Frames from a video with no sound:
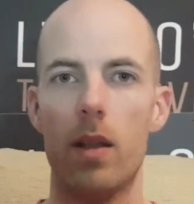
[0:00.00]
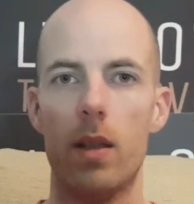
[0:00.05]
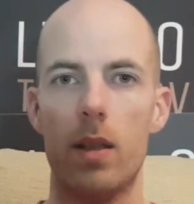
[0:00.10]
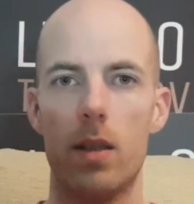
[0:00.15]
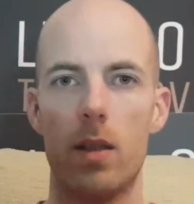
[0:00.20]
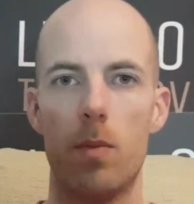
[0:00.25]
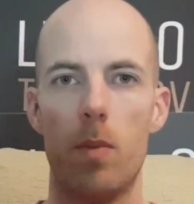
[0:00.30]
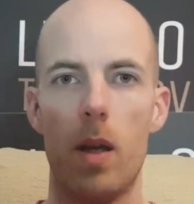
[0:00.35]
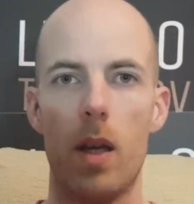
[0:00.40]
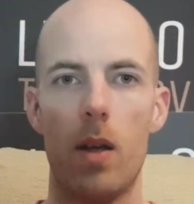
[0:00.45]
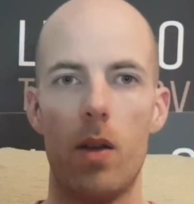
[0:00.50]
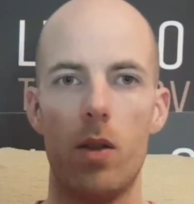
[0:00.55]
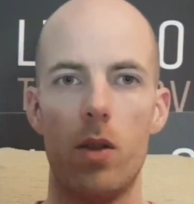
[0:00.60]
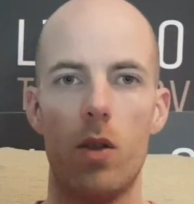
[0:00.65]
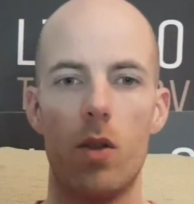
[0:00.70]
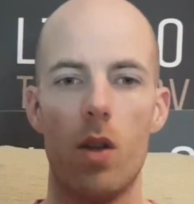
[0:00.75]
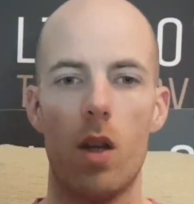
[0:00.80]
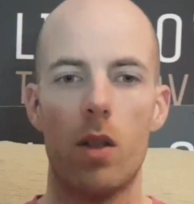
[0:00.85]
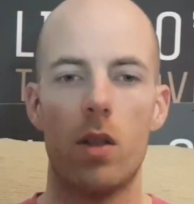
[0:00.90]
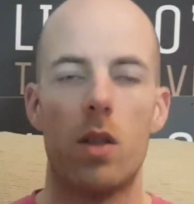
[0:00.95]
is better. You're
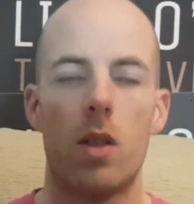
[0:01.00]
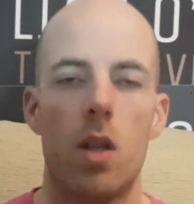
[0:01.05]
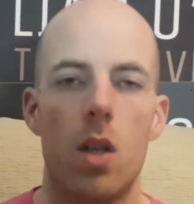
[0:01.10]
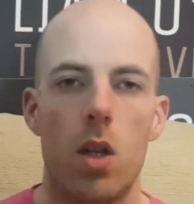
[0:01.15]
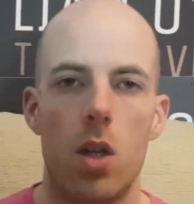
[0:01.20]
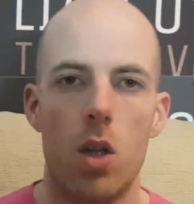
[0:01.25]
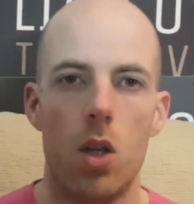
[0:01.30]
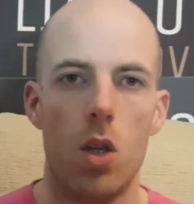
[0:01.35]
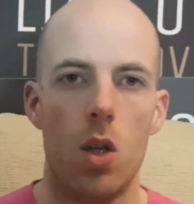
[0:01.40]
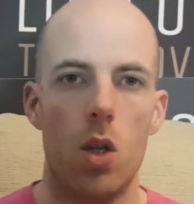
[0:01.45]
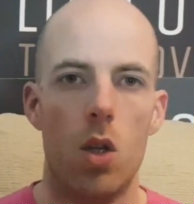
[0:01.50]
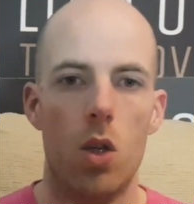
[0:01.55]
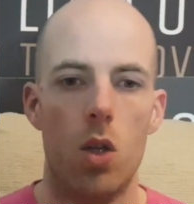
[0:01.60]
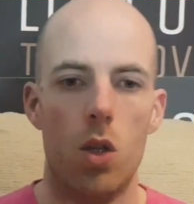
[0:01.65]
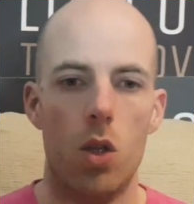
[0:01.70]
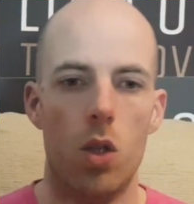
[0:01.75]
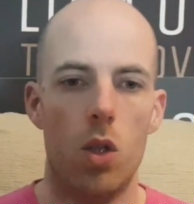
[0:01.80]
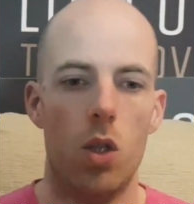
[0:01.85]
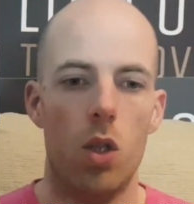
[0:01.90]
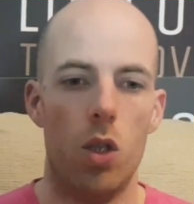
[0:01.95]
not
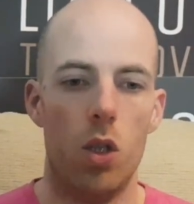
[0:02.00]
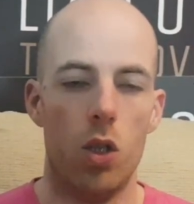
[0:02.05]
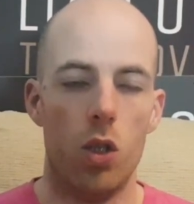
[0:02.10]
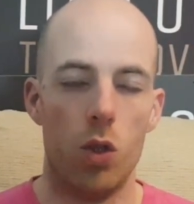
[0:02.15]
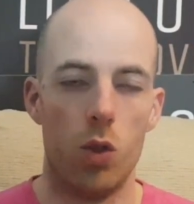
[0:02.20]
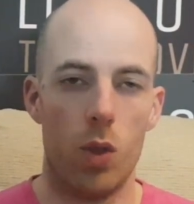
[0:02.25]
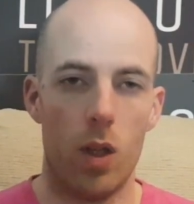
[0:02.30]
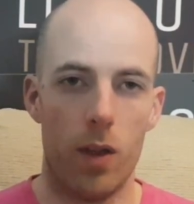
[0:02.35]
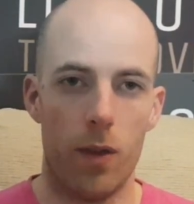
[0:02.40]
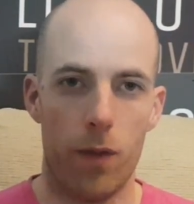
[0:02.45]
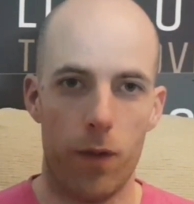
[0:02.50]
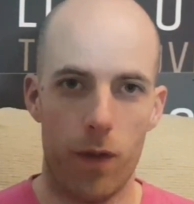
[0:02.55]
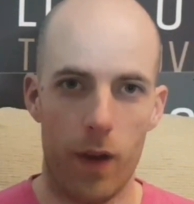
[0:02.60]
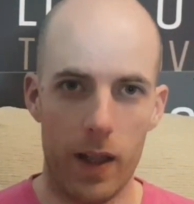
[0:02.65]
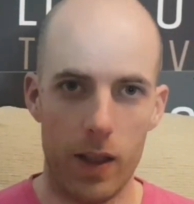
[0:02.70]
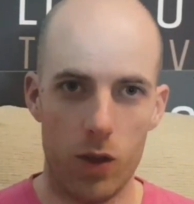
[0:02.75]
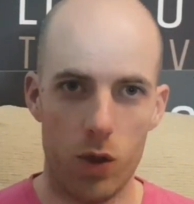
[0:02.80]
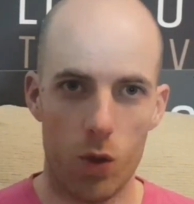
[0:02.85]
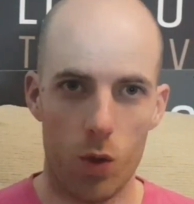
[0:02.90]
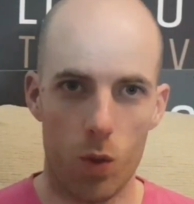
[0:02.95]
trying to
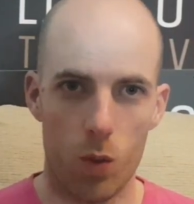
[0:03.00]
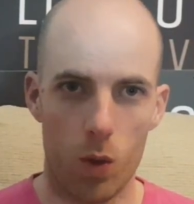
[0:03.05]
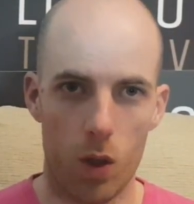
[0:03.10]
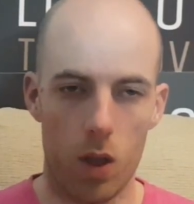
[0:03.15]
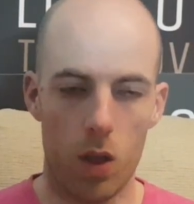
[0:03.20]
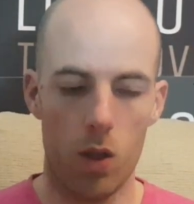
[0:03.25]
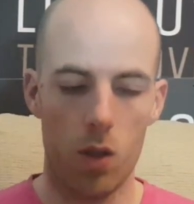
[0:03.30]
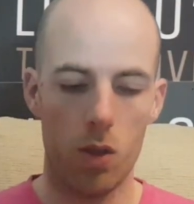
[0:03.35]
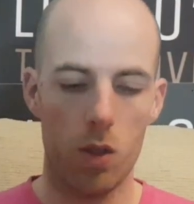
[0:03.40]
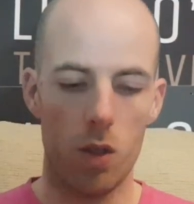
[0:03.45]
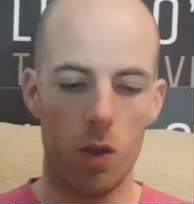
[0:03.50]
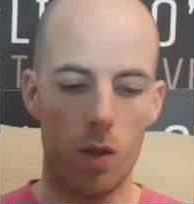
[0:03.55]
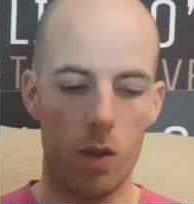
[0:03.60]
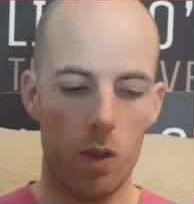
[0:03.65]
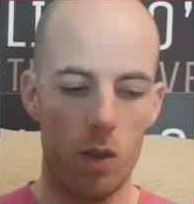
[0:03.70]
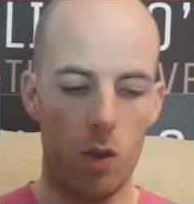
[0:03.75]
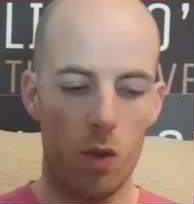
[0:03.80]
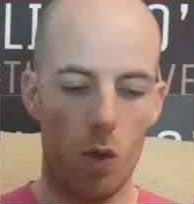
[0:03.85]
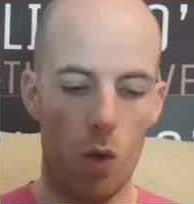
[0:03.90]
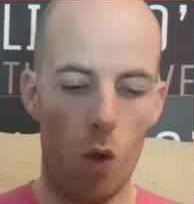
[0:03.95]
fight your own lung.
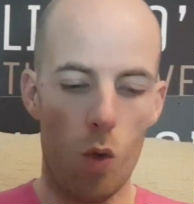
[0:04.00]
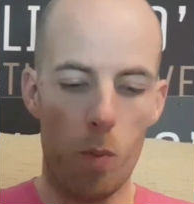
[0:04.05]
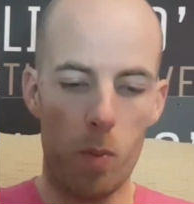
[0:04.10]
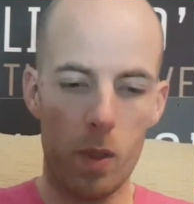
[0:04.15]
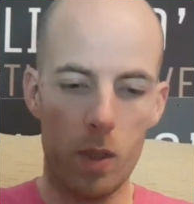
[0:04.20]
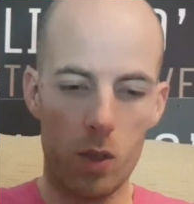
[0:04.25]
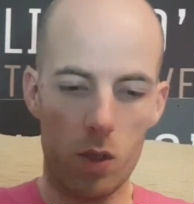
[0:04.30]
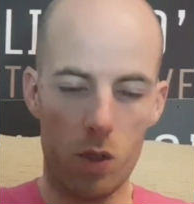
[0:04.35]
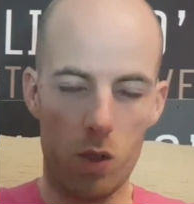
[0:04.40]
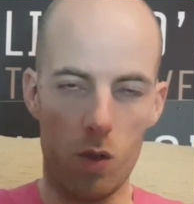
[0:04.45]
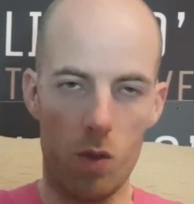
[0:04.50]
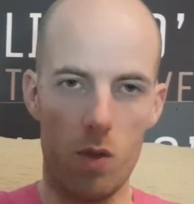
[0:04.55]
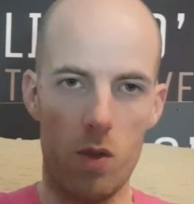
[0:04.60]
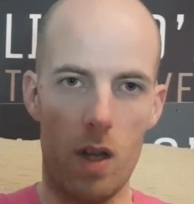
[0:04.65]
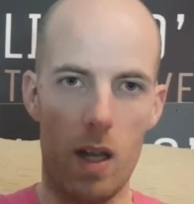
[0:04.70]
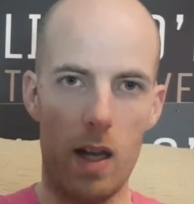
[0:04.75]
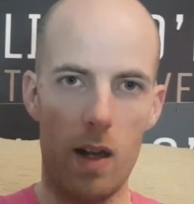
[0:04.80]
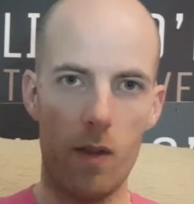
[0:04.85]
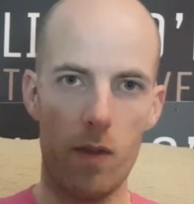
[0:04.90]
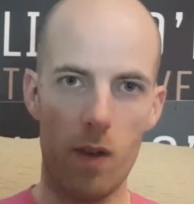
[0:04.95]
Your openness, your
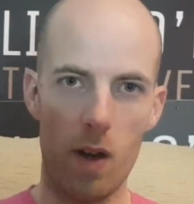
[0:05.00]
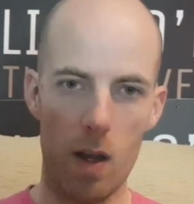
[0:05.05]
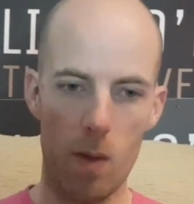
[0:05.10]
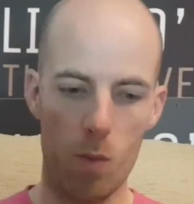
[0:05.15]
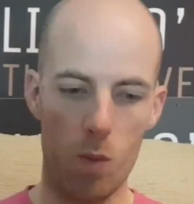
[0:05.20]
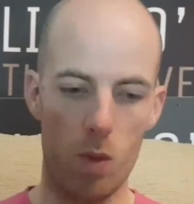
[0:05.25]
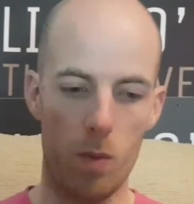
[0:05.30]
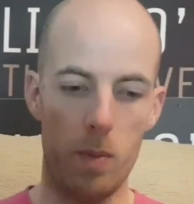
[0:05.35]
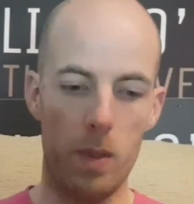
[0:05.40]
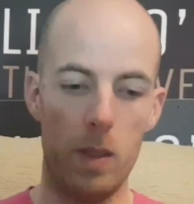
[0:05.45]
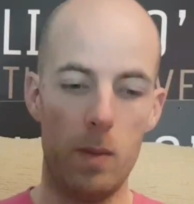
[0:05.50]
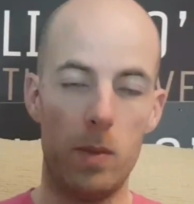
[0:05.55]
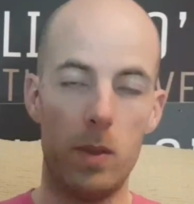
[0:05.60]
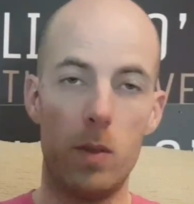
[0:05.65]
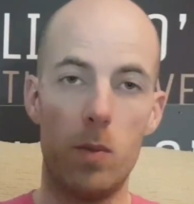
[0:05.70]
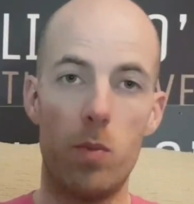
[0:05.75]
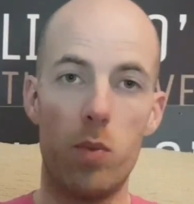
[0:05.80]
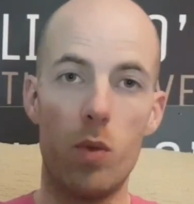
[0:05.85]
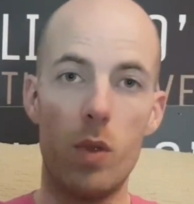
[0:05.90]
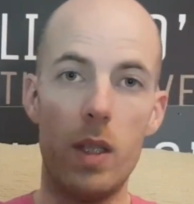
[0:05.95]
diaphragm will be able to
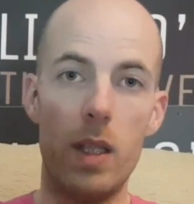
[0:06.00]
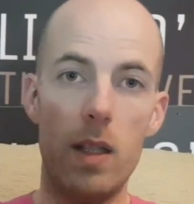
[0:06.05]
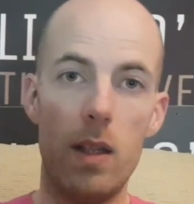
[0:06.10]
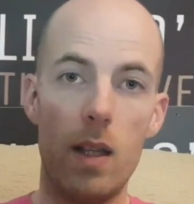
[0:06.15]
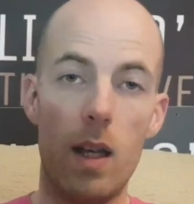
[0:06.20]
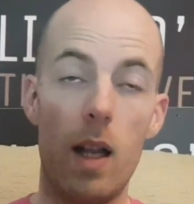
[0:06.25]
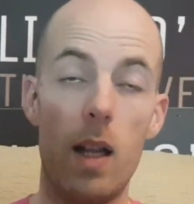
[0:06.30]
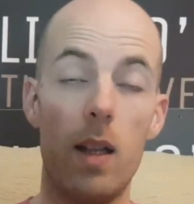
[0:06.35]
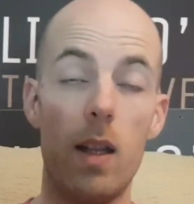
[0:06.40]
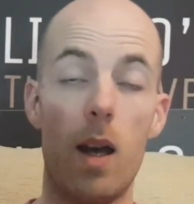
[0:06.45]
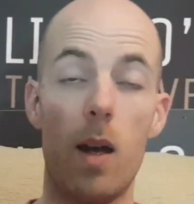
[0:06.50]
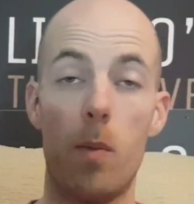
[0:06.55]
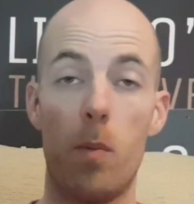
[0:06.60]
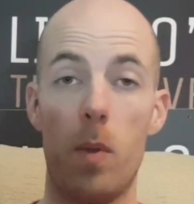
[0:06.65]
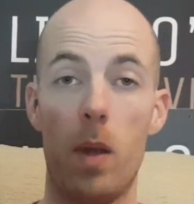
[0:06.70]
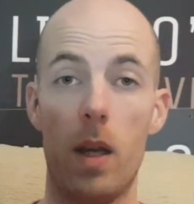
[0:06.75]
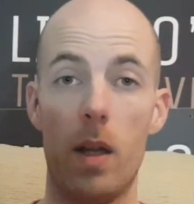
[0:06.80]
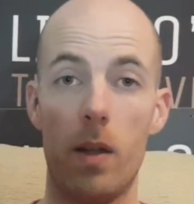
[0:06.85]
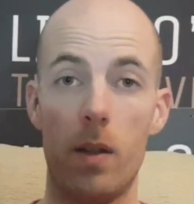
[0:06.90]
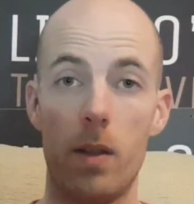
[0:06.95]
breathe a lot
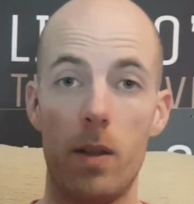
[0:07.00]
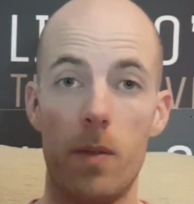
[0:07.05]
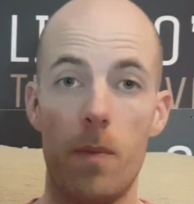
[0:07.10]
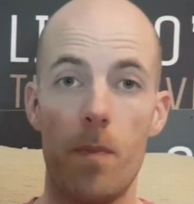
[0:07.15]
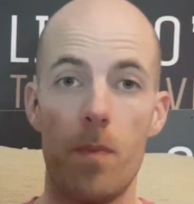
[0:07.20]
better.